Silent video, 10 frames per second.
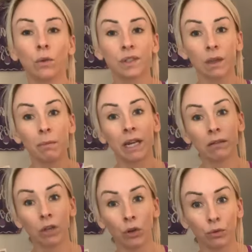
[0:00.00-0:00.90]
somebody
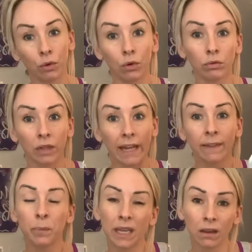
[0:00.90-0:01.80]
local, like
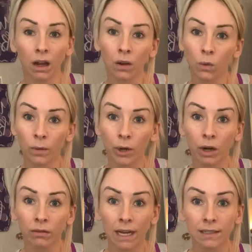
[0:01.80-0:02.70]
the peacock
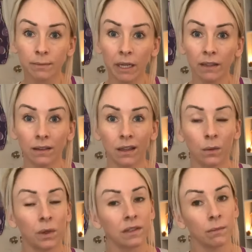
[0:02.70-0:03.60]
warmer last month,
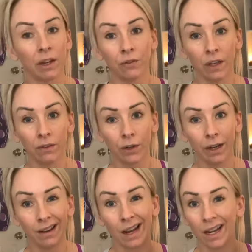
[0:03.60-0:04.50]
it wasn't my
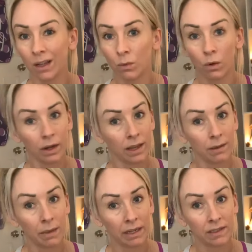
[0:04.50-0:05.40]
favorite. I didn't want it
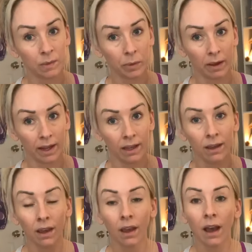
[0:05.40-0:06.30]
in my display.
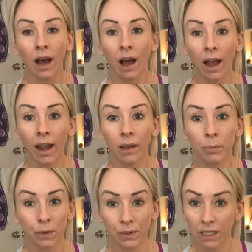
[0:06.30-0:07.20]
I
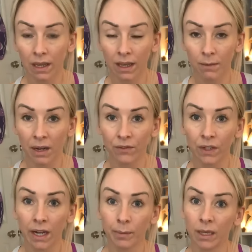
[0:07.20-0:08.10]
posted it in my
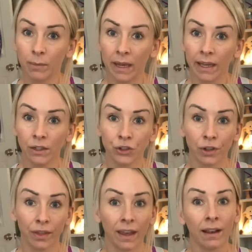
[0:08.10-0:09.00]
VIP page.
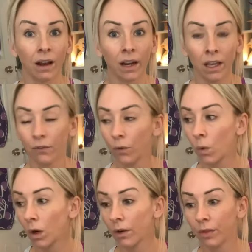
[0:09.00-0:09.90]
They got it
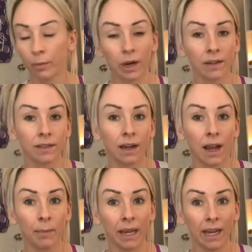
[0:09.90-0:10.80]
for the price that
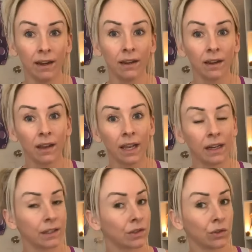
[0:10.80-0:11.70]
I paid and
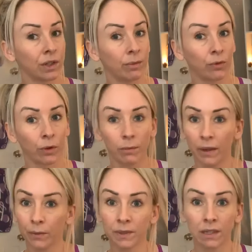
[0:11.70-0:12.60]
I sold it before the
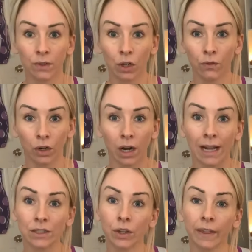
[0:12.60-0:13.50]
month was even over.
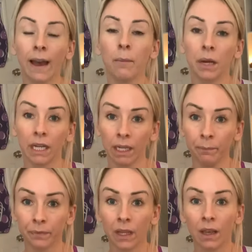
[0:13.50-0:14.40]
I took that money
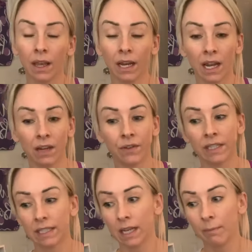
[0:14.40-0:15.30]
and I
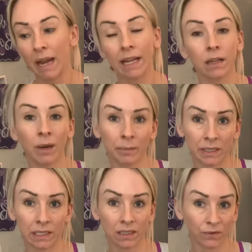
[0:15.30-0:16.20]
invested it back into my
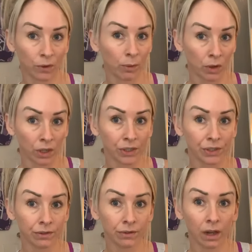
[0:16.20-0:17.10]
business for
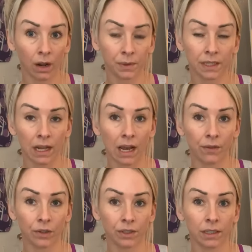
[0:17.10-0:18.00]
bars that I was going to have
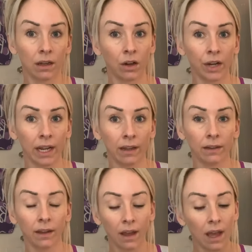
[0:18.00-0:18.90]
on hand.
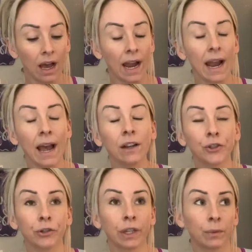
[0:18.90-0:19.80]
I
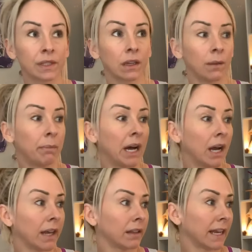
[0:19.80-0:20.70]
actually was going to
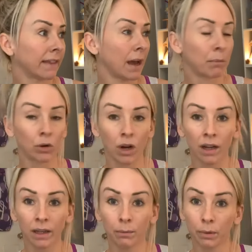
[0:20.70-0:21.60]
buy like that
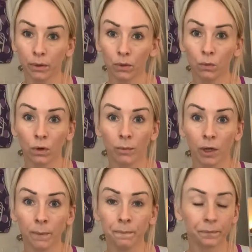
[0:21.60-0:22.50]
Moroccan blue
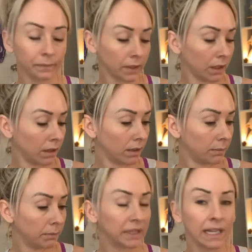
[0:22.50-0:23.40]
warmer.
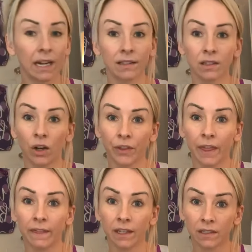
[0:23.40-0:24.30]
But then I saw
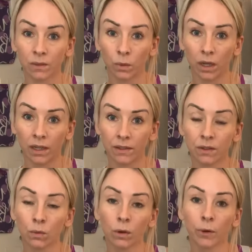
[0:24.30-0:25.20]
that this was
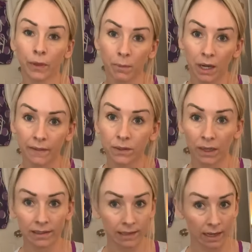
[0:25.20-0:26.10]
the warmer of the month, so
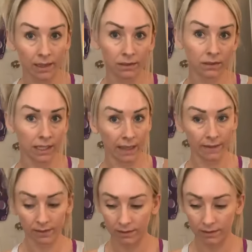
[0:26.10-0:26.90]
I decided to get this